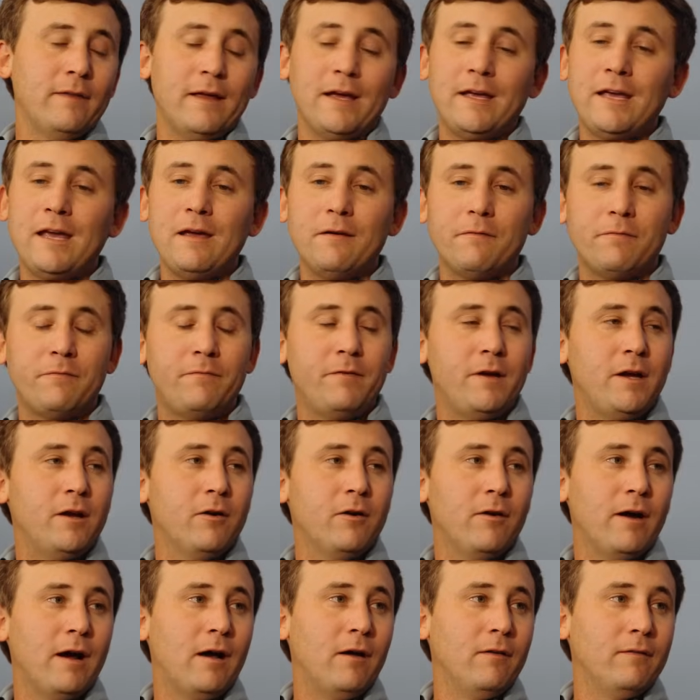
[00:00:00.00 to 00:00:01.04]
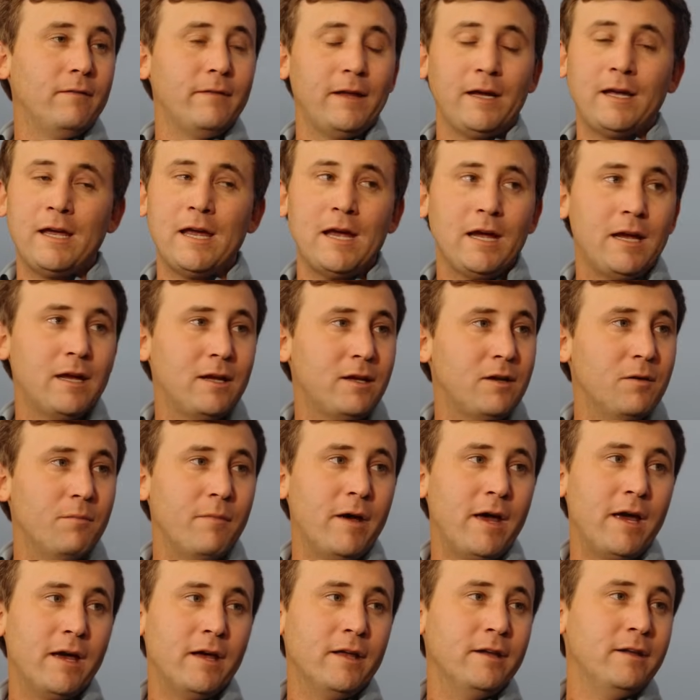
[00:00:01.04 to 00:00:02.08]
and they can't figure out, they can't get
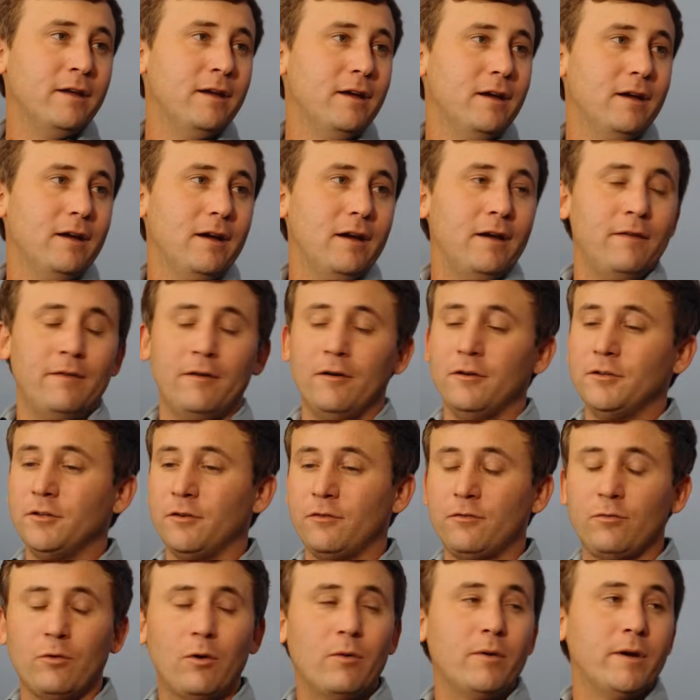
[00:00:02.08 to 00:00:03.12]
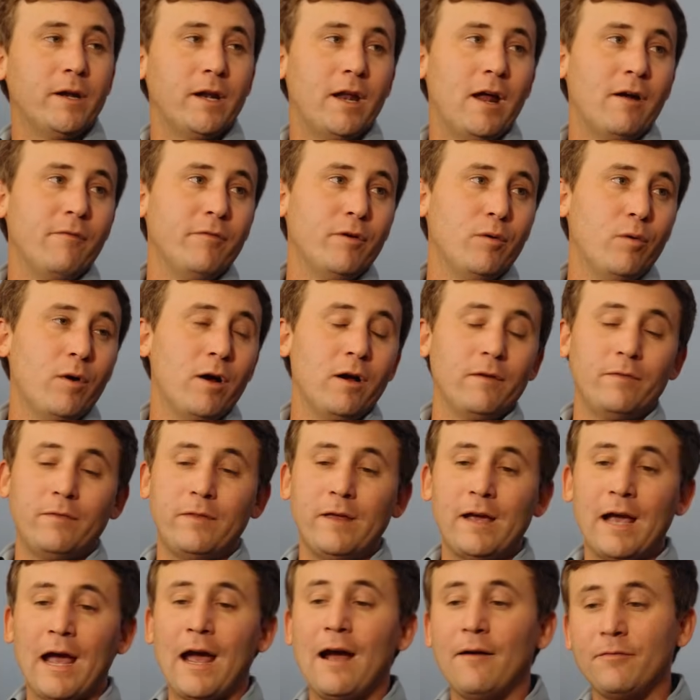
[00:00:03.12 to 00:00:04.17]
command, and they're just throwing it everywhere,
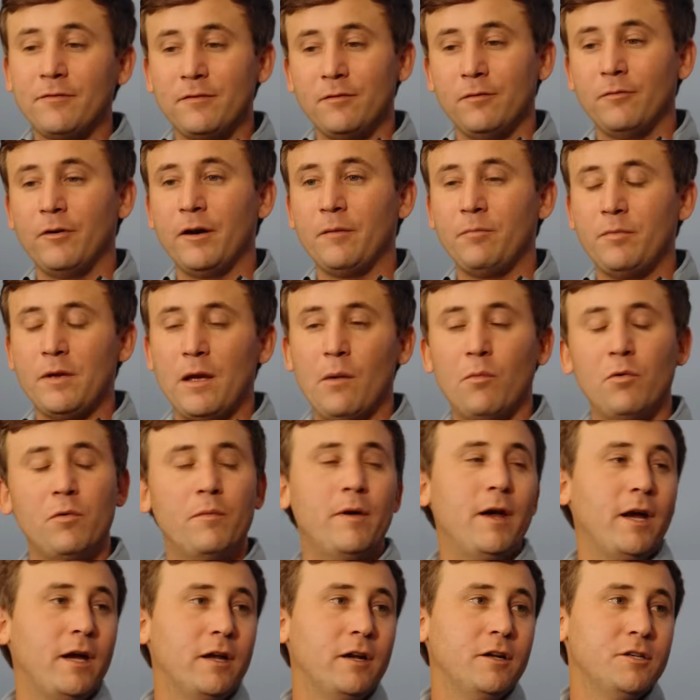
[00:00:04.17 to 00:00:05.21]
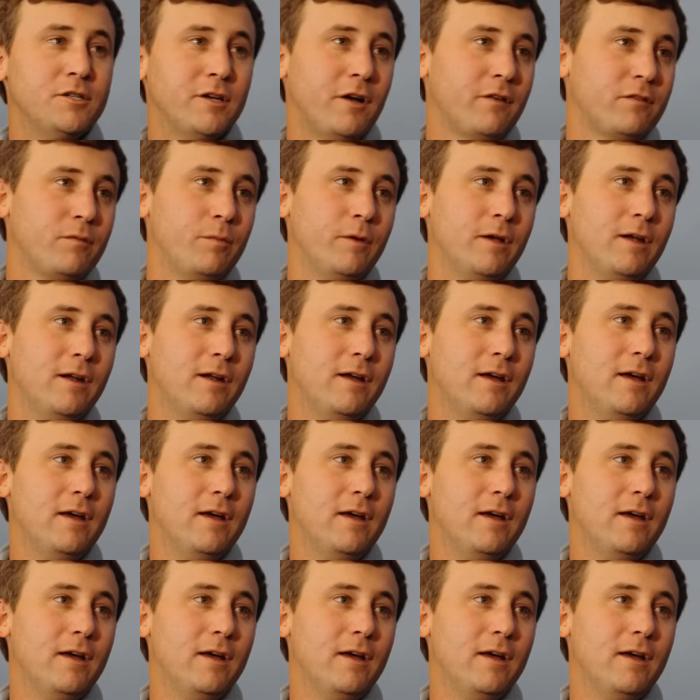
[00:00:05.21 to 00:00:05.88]
they have to like be able to make an adjustment.